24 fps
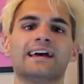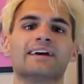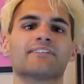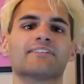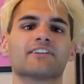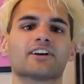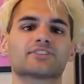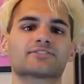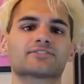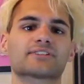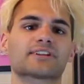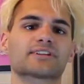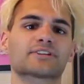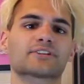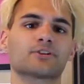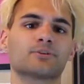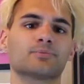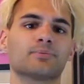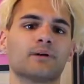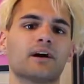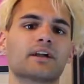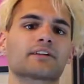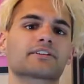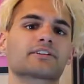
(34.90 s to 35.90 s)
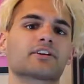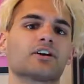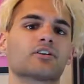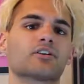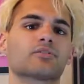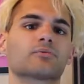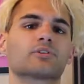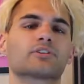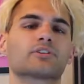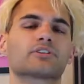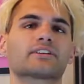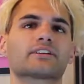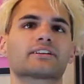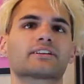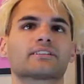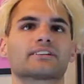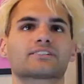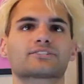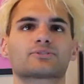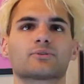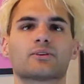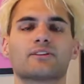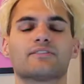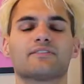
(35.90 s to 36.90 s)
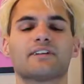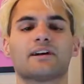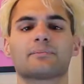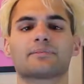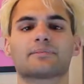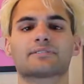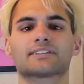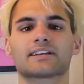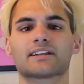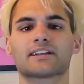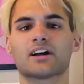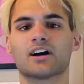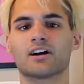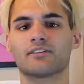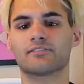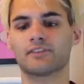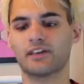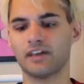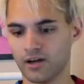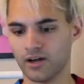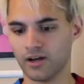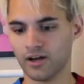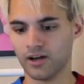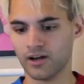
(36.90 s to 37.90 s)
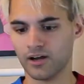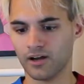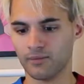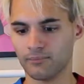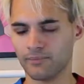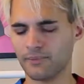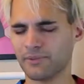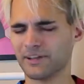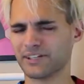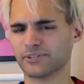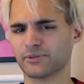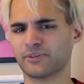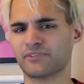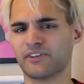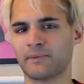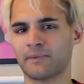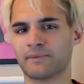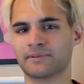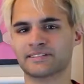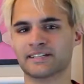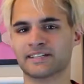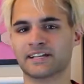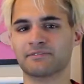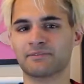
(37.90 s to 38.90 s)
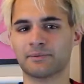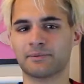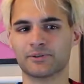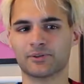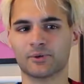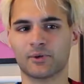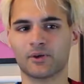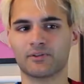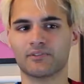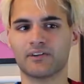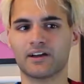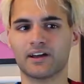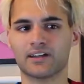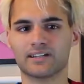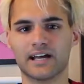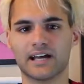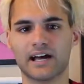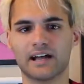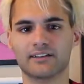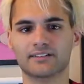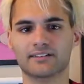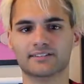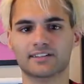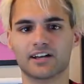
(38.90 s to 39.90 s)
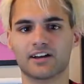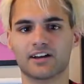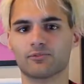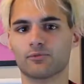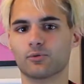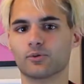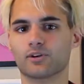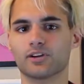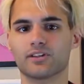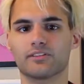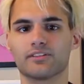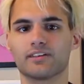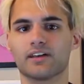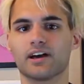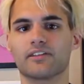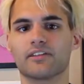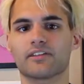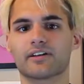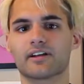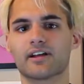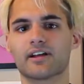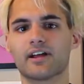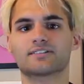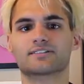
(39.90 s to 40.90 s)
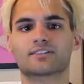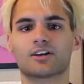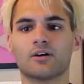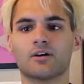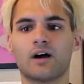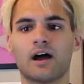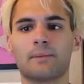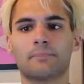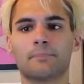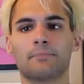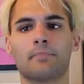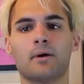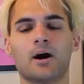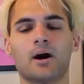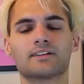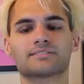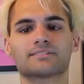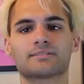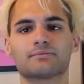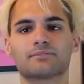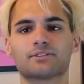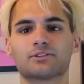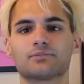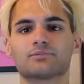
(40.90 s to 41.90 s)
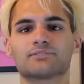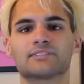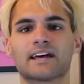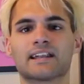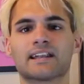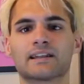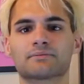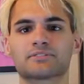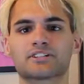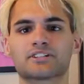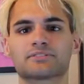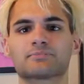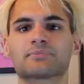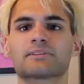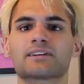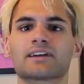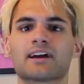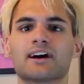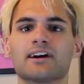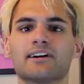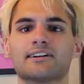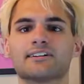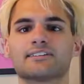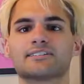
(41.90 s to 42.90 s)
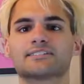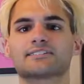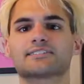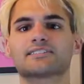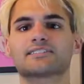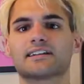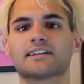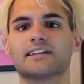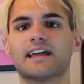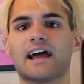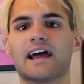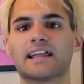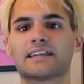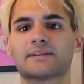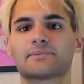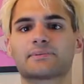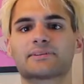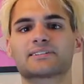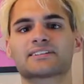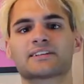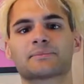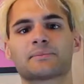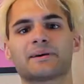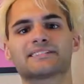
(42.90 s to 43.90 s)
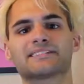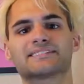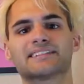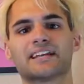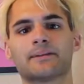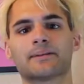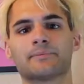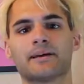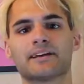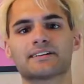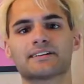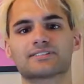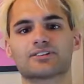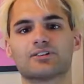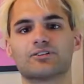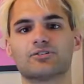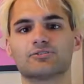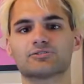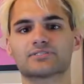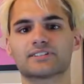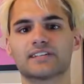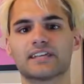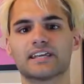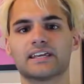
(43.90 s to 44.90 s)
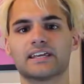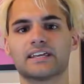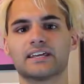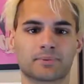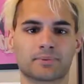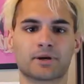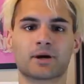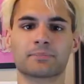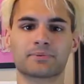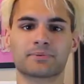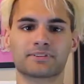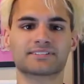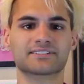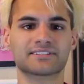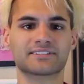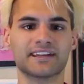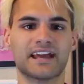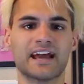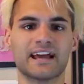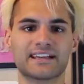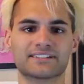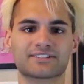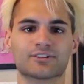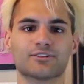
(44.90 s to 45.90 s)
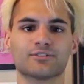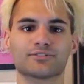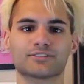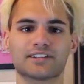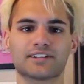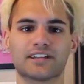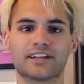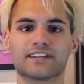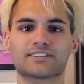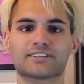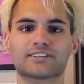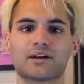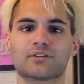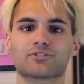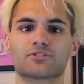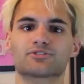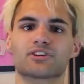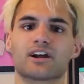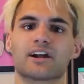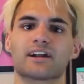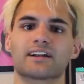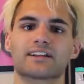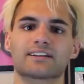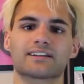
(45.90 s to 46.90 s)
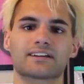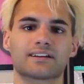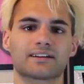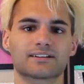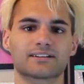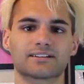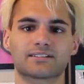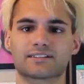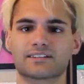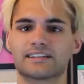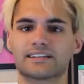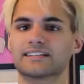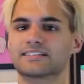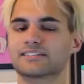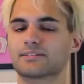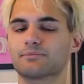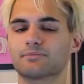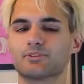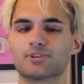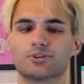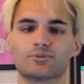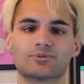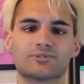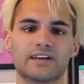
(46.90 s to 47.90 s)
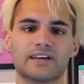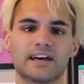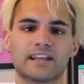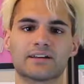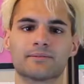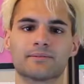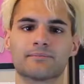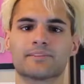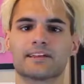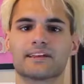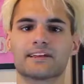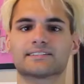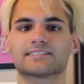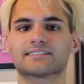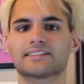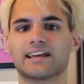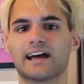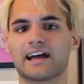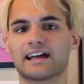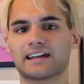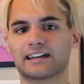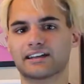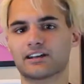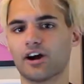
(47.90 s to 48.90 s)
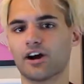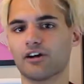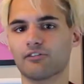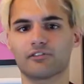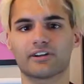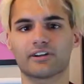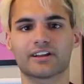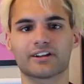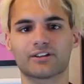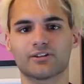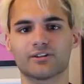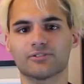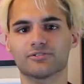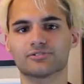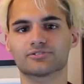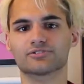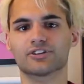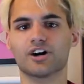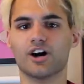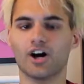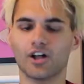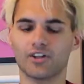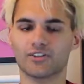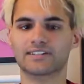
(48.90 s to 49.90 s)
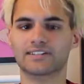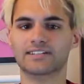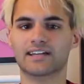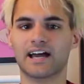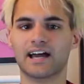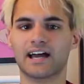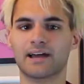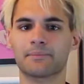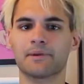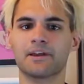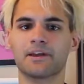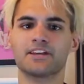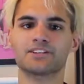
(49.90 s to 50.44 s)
And they also had a coupon code where you could get like 25% off, maybe not 25% off, maybe $25 off, one or the other. So I bought some new denim just because 90% of my denim has holes in it, purposely has holes in it. So I was trying to get some new denim that's not covered in holes all the time